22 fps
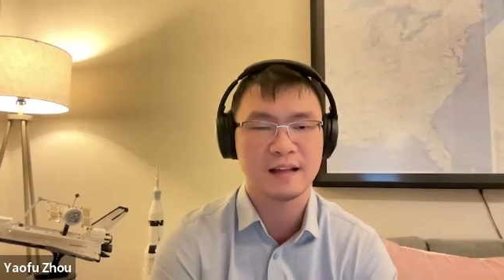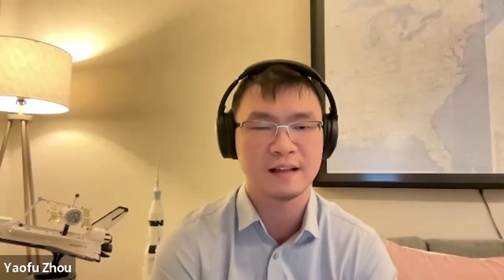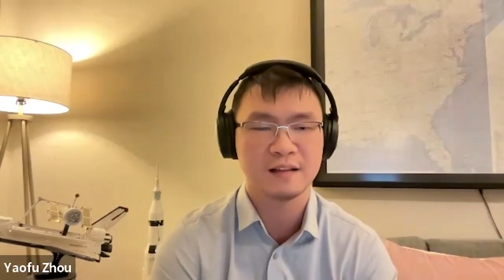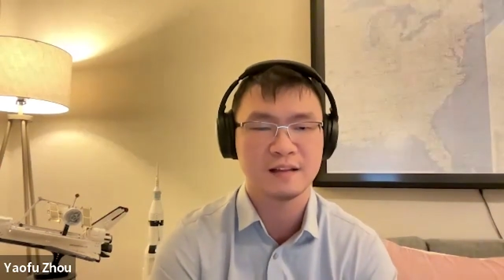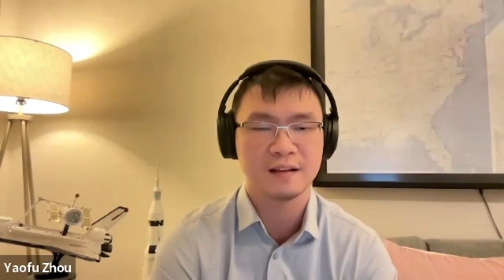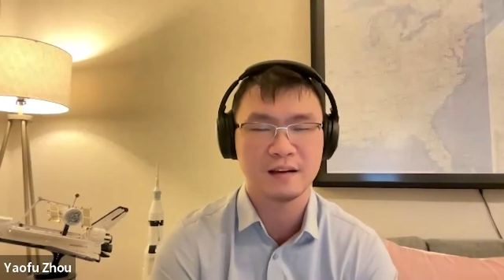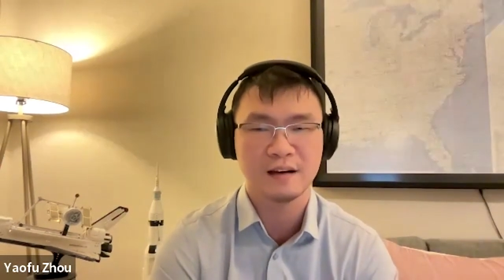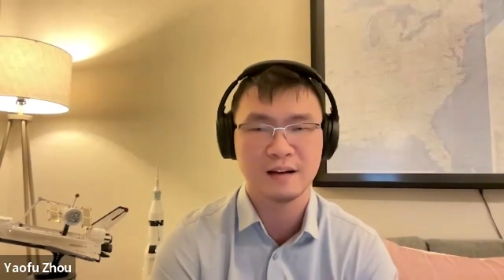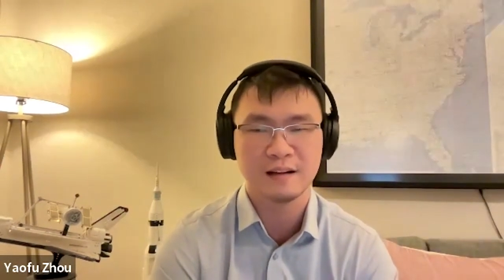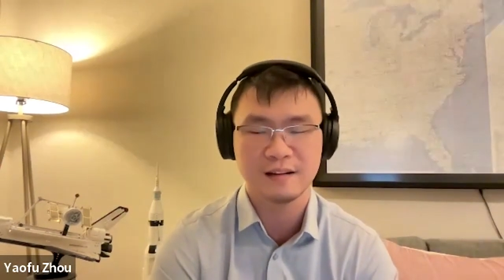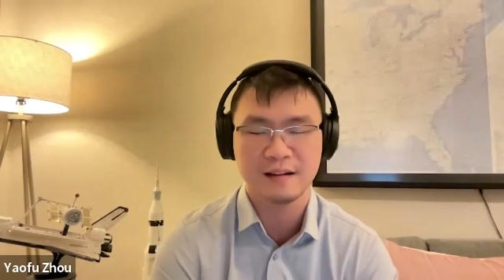
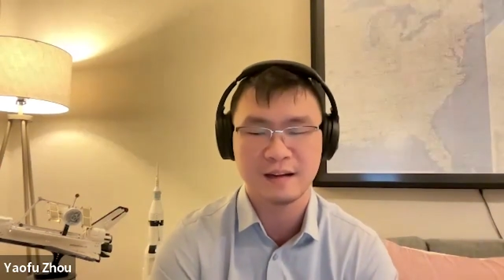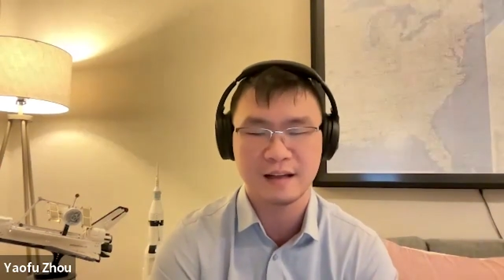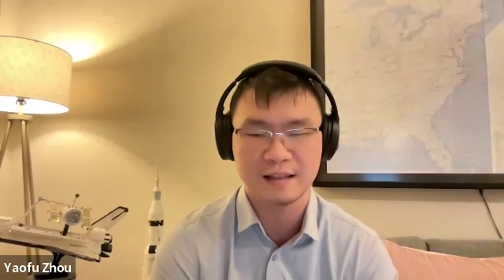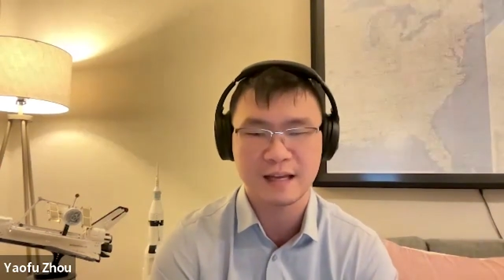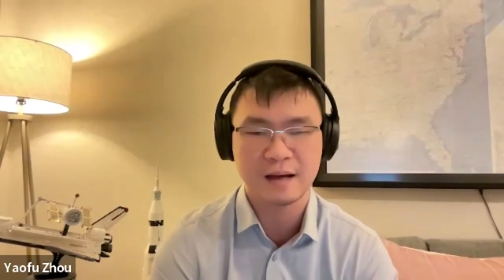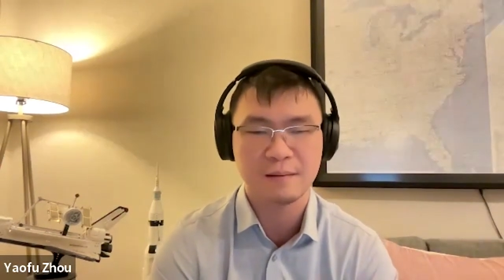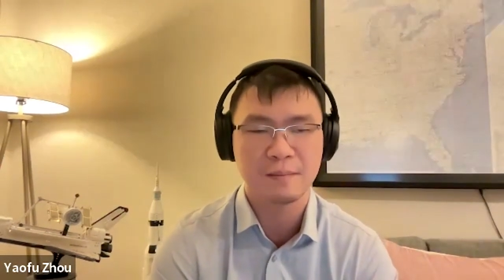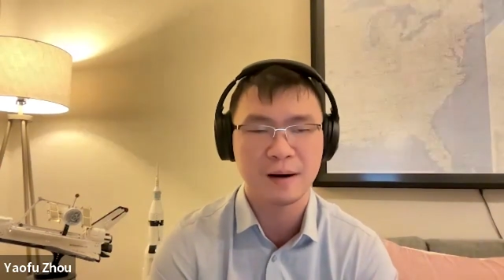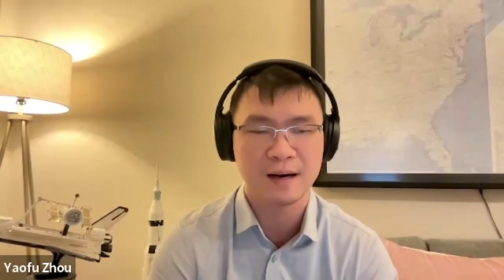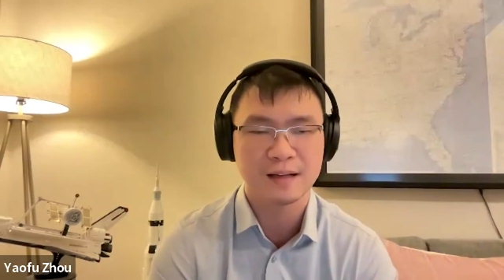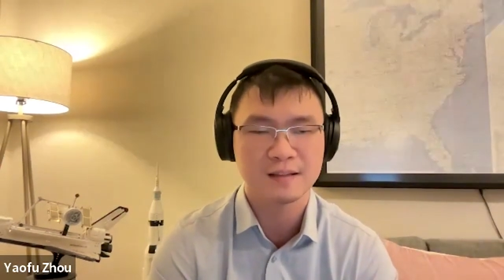and
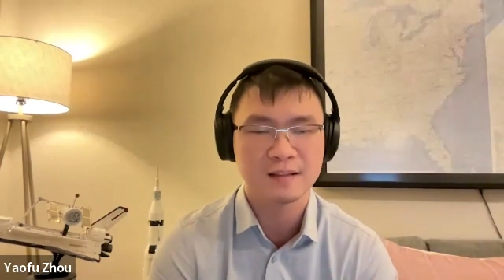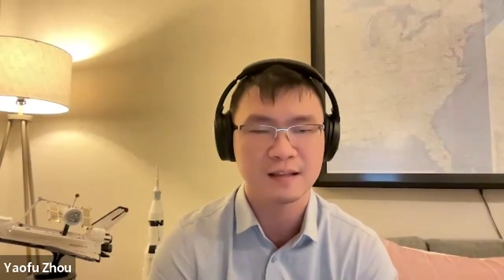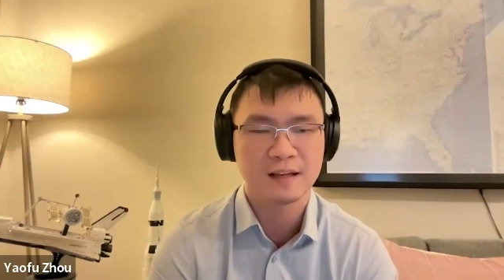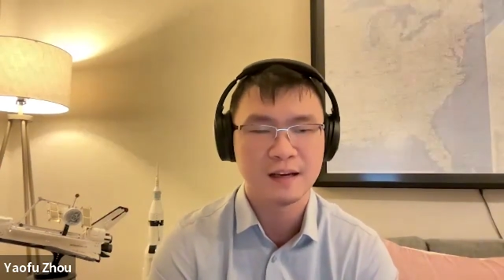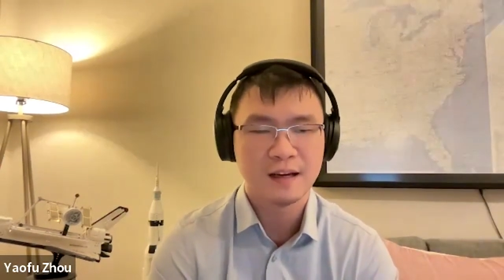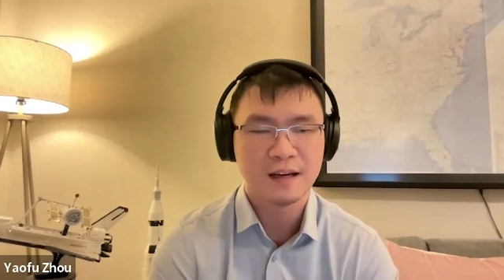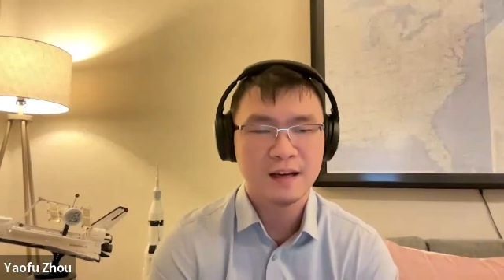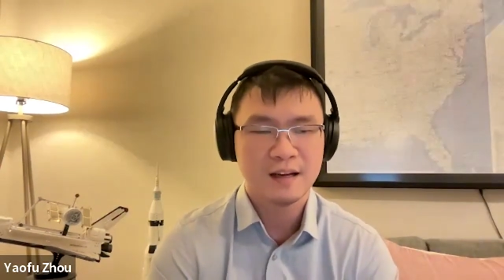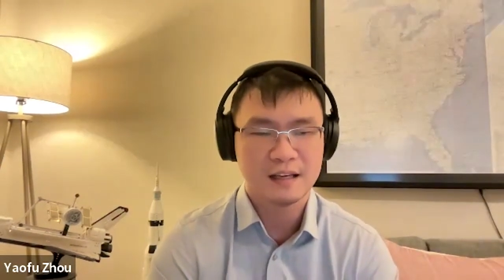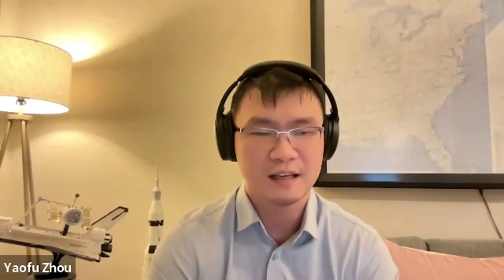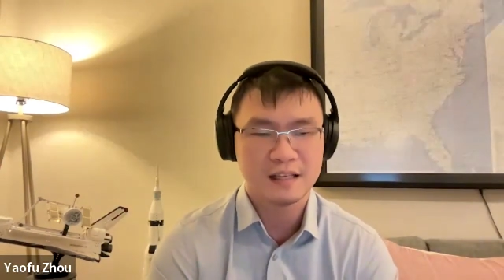that might
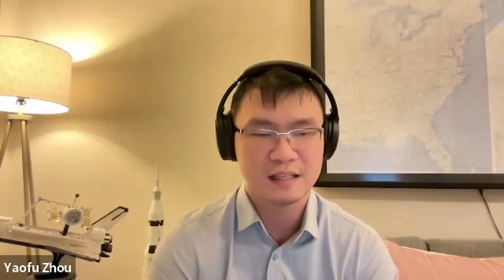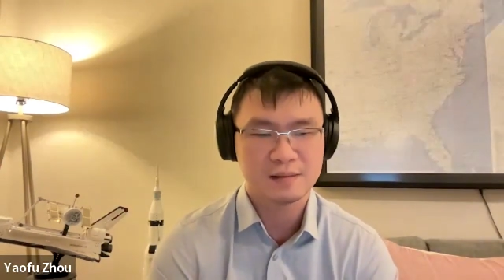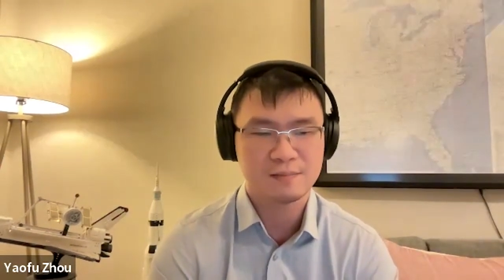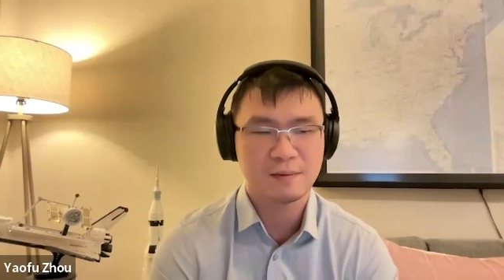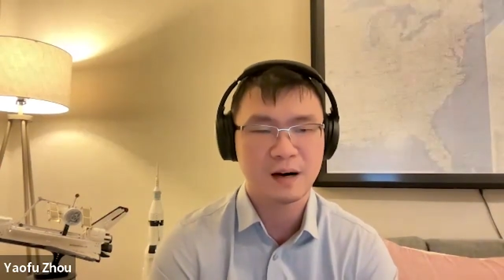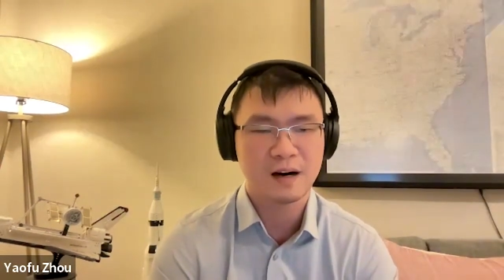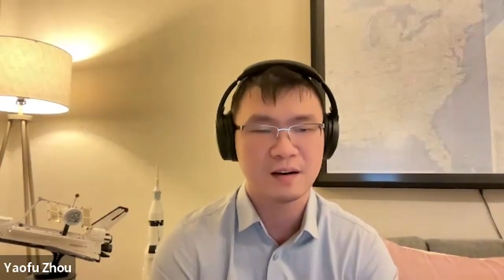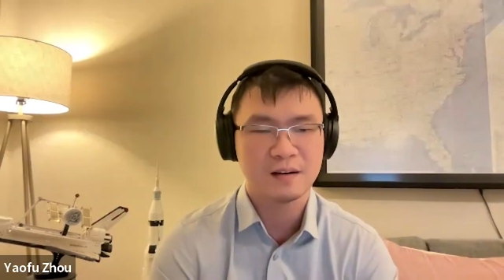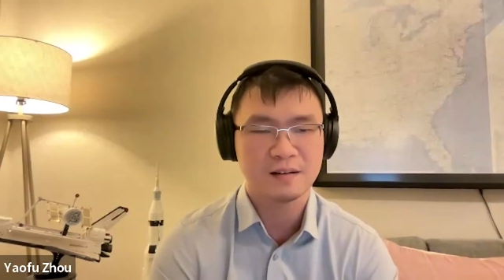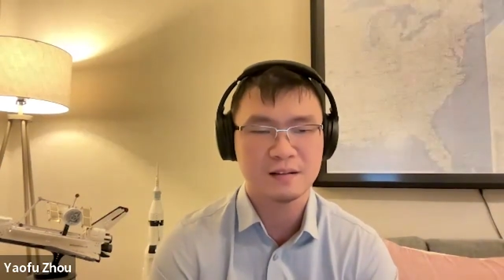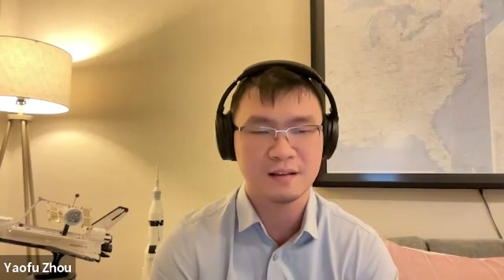
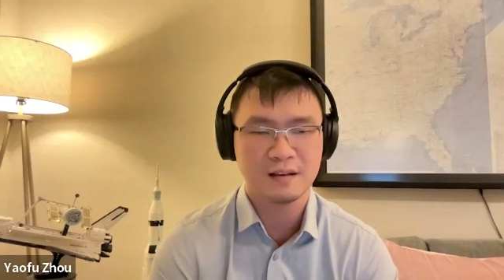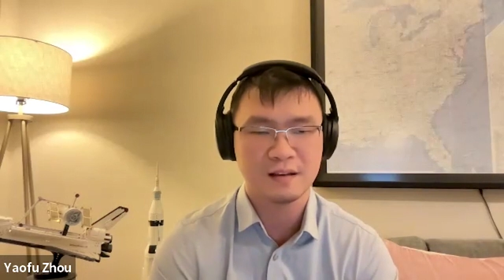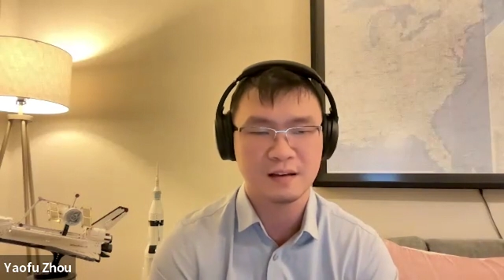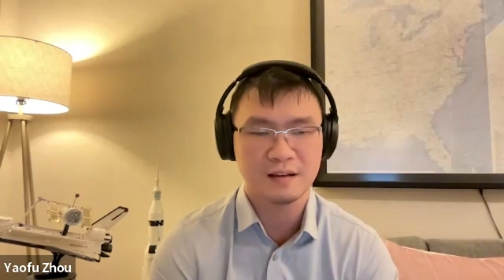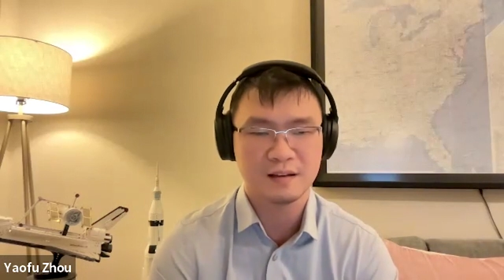inspire